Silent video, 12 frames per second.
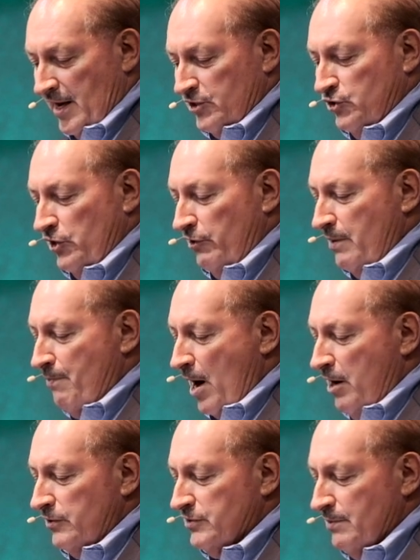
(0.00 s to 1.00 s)
The next year,
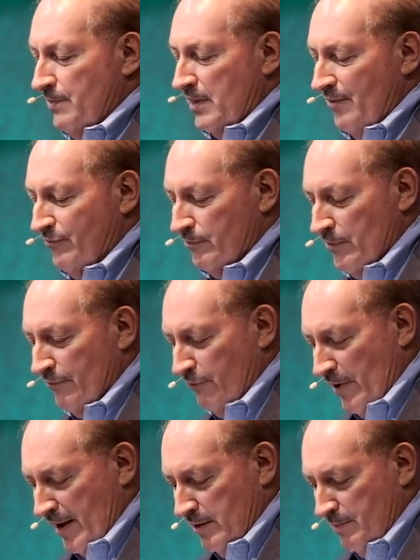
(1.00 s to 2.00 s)
he borrowed some money from
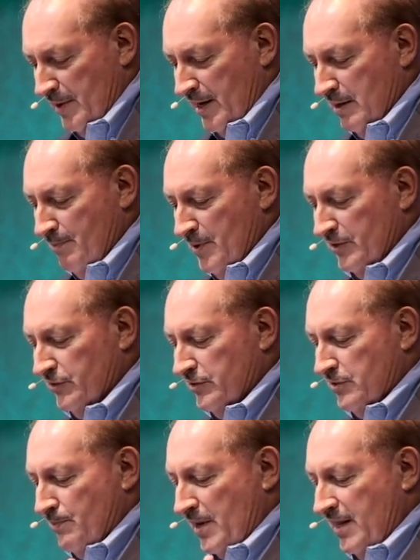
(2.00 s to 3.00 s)
a friend to begin a
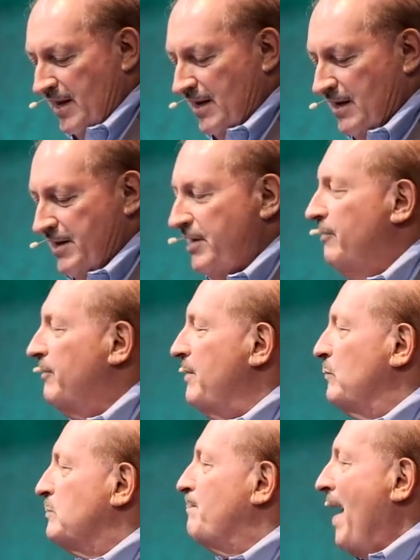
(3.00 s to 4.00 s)
business, and by the end of the
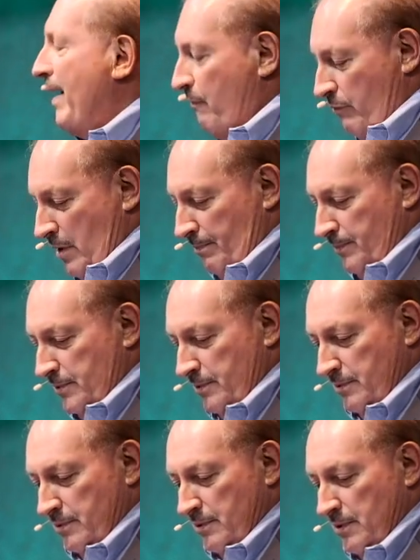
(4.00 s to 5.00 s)
year, he was
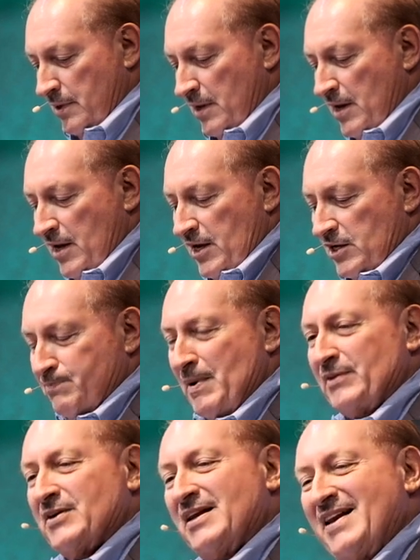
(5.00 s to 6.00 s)
bankrupt. He
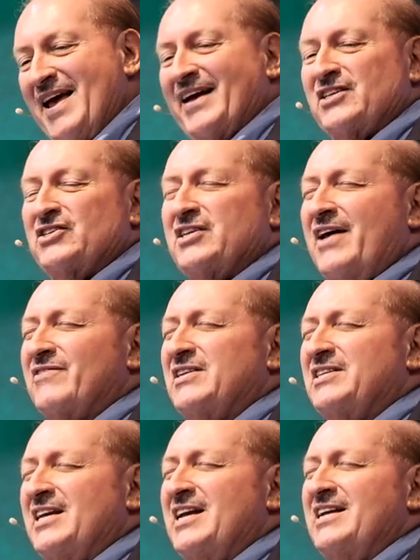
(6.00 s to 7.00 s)
spent the next
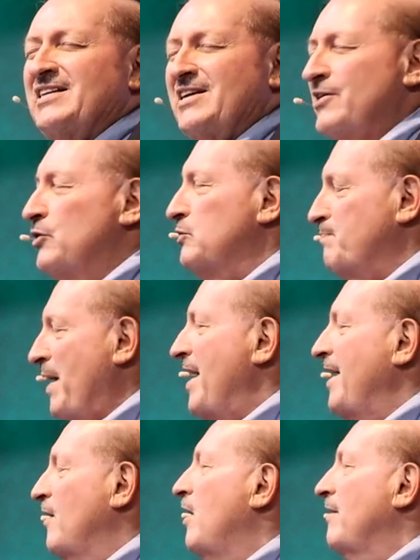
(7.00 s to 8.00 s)
17 years
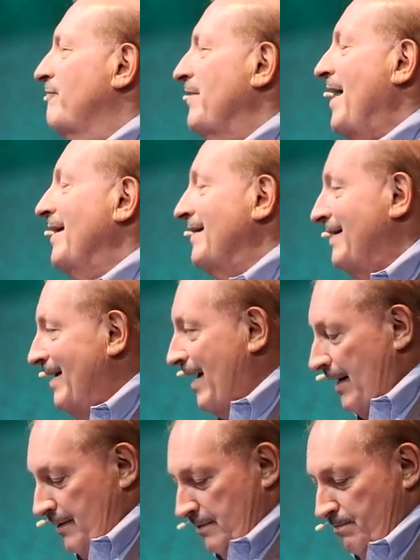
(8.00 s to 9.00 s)
paying off that
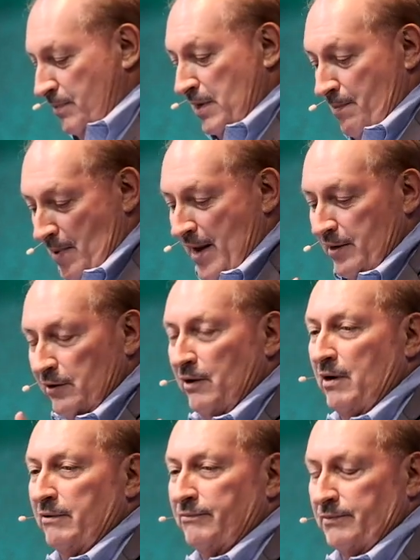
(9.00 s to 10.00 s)
debt, but he paid
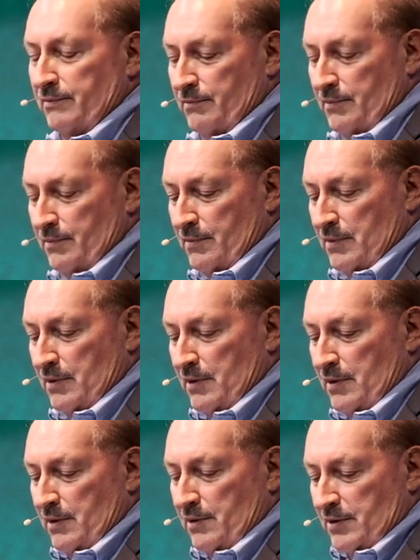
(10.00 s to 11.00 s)
it off.
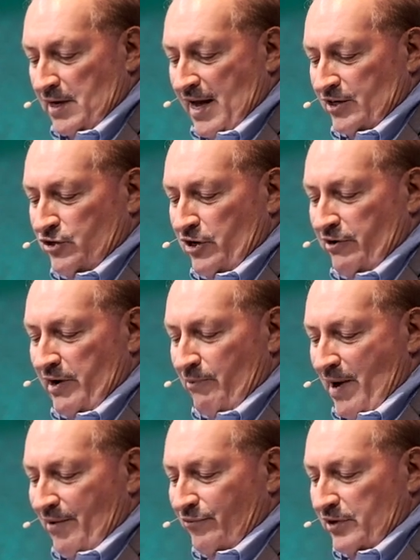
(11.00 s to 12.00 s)
The next year,
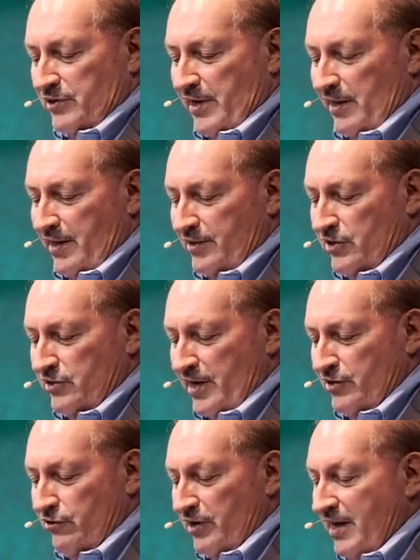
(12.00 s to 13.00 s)
he ran for the state
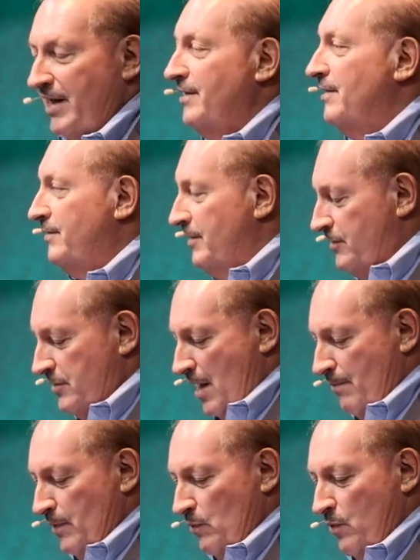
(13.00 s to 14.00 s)
legislature again.
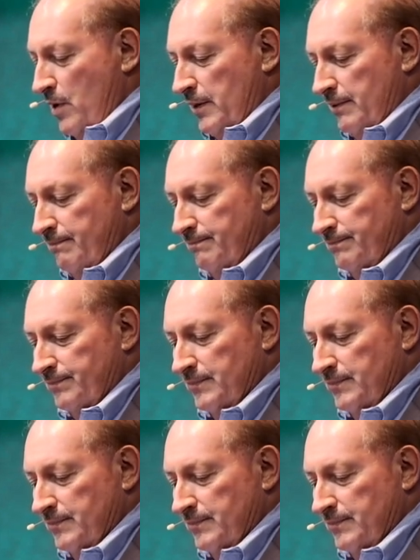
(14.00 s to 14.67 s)
This time, he won.